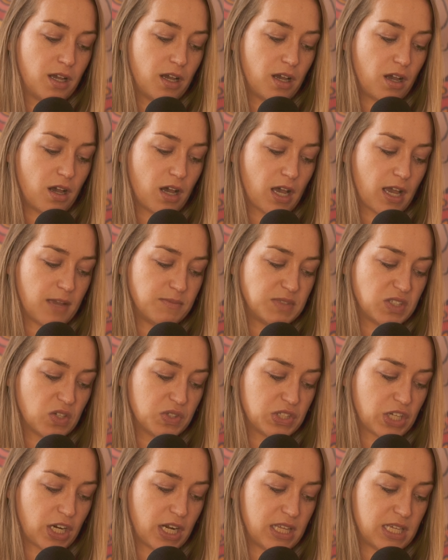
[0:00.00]
Oh, I'm so
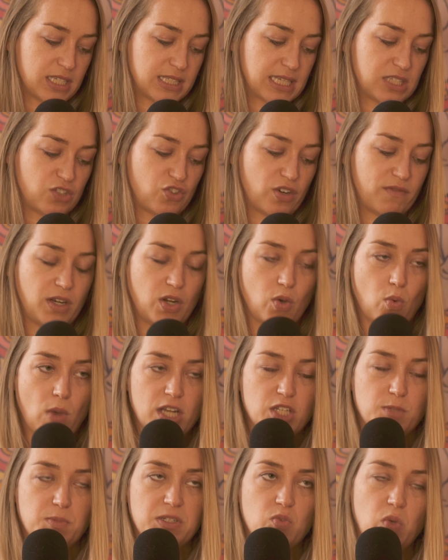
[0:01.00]
sorry this has driven a
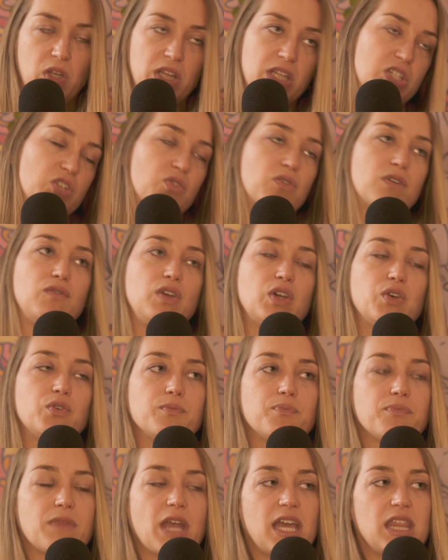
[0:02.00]
wedge between the two of you.
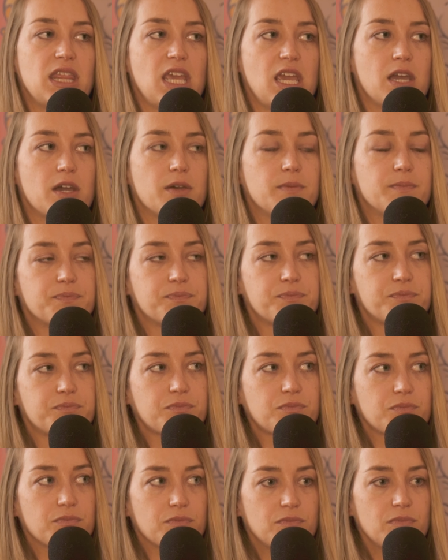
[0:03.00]
I think
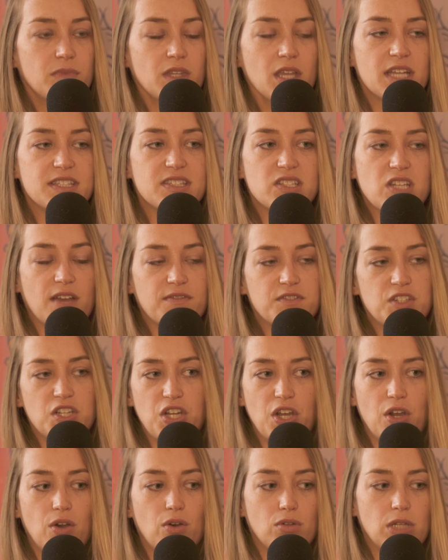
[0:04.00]
it's tough to
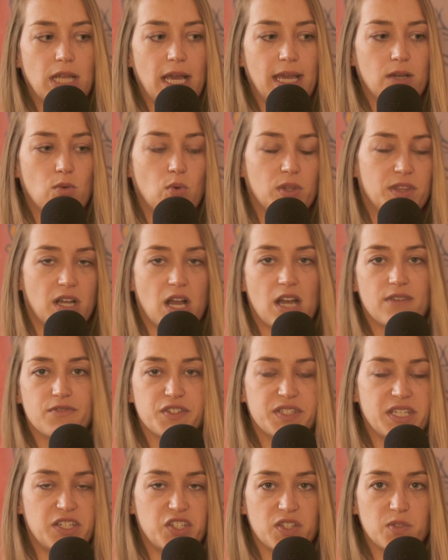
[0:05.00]
know like what the
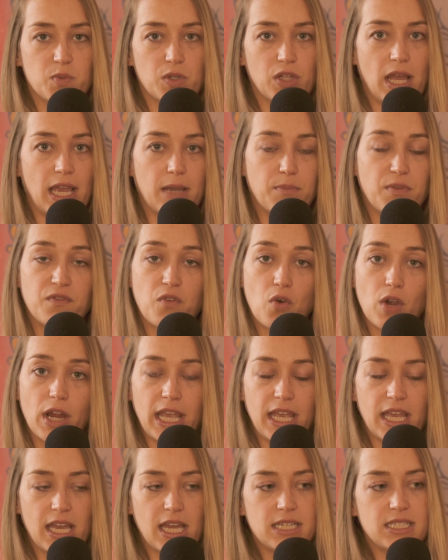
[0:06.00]
conversations were like
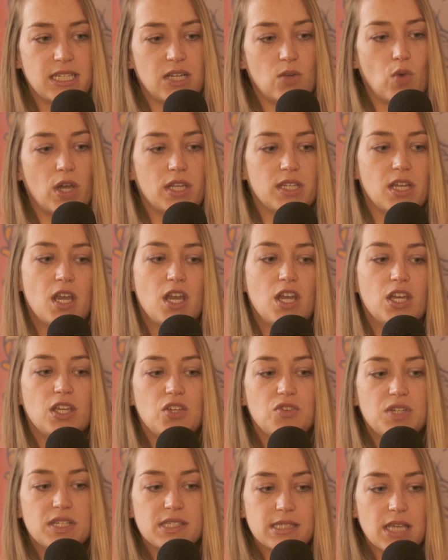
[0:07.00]
beforehand and what
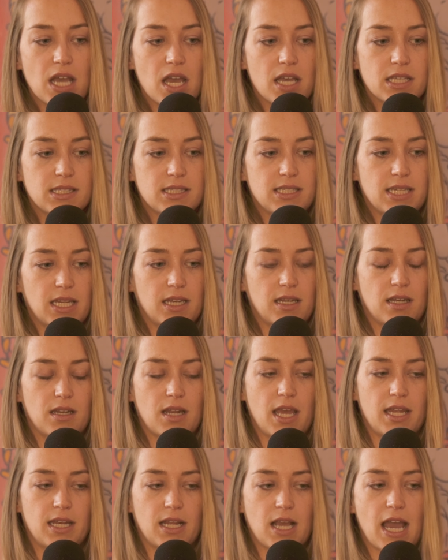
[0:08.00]
you discussed
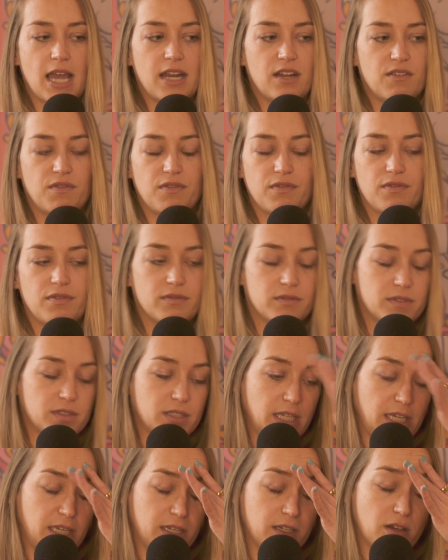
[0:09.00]
and kind of
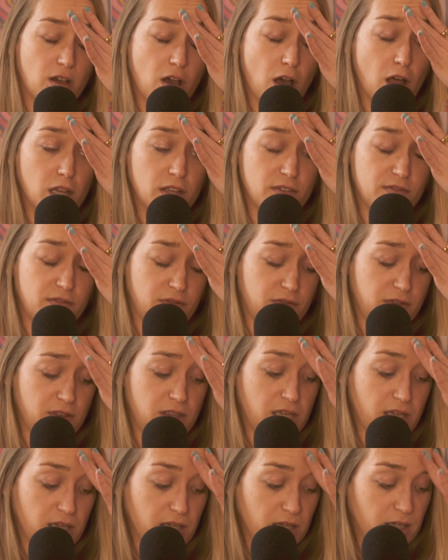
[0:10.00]
like all of
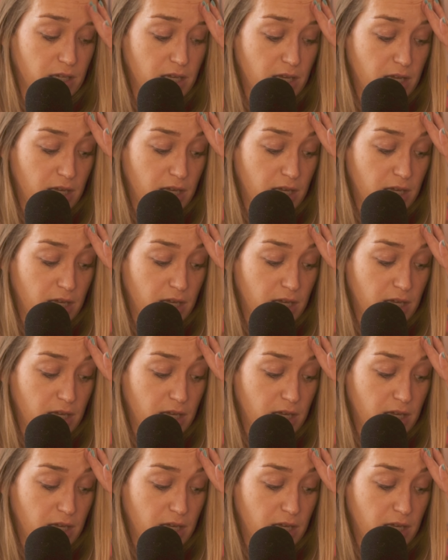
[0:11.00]
the